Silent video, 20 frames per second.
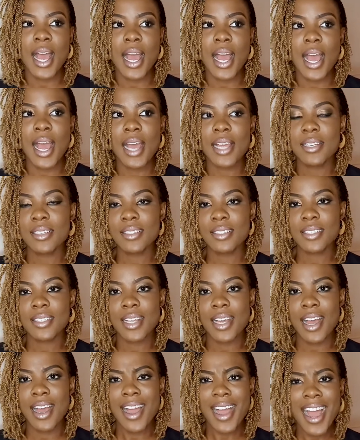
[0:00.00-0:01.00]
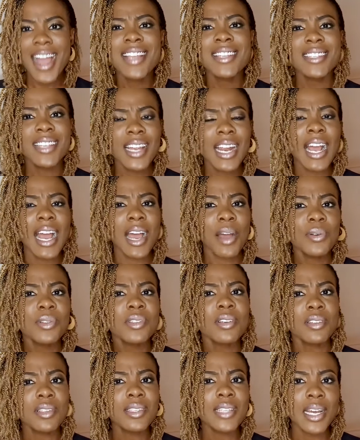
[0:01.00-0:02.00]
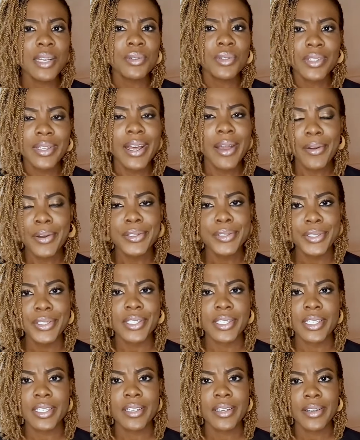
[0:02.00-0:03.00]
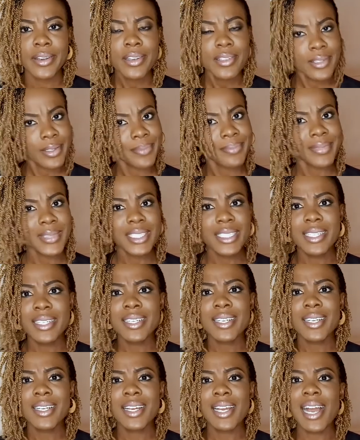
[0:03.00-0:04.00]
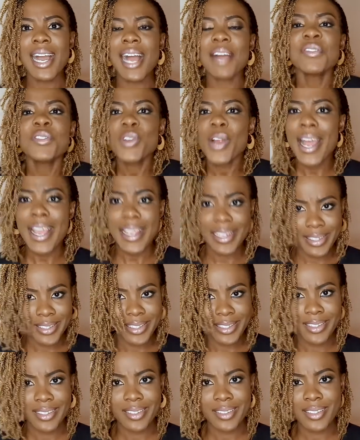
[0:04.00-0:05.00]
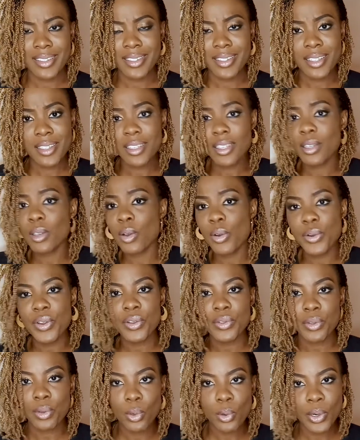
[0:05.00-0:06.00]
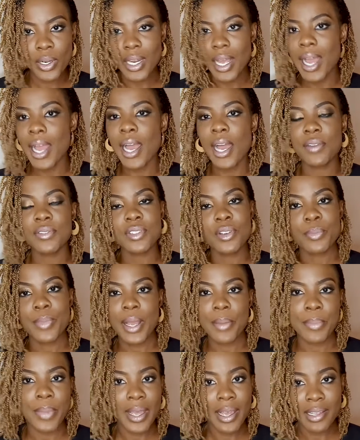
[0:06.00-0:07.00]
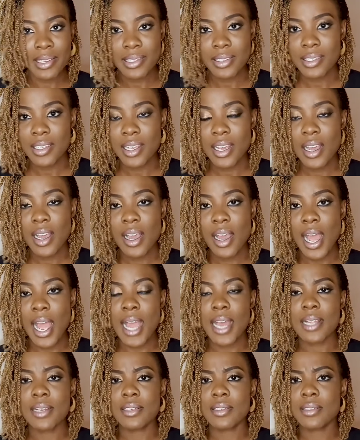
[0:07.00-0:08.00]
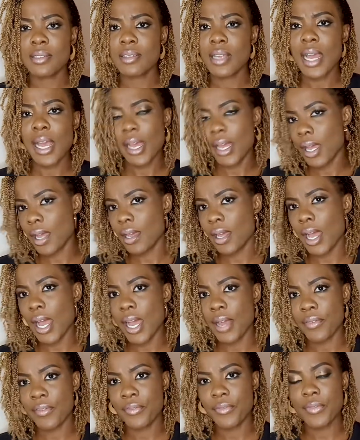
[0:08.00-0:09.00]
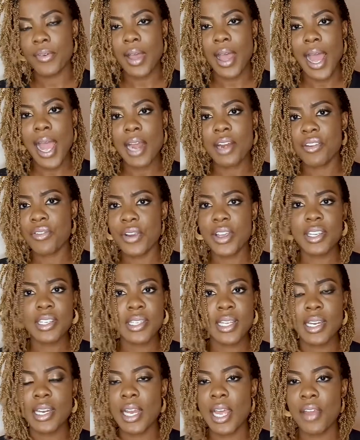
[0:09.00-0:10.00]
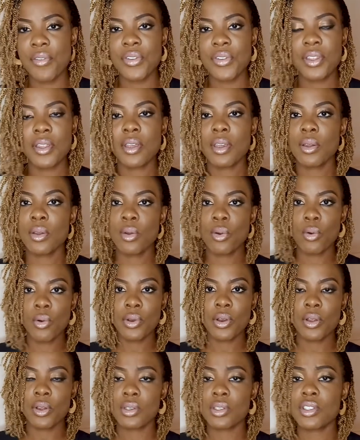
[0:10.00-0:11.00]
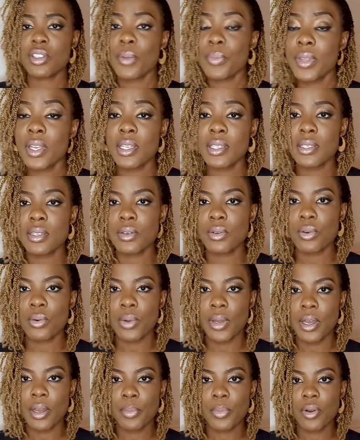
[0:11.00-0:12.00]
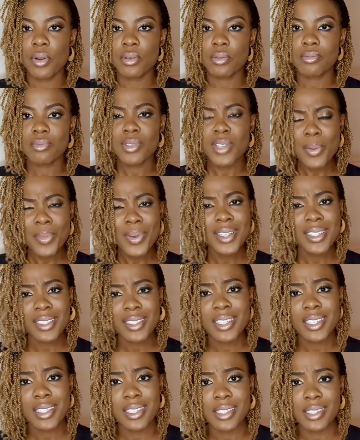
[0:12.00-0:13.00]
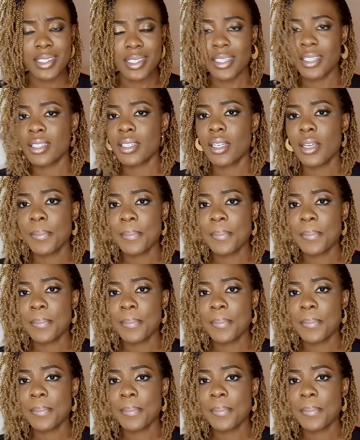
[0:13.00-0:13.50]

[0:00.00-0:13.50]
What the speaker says: And I said I was going to start doing that consciously because I've tried. It's the glory of the Lord. I have done my best and I've had grace and everything going on. Some things didn't go well, but some other things did.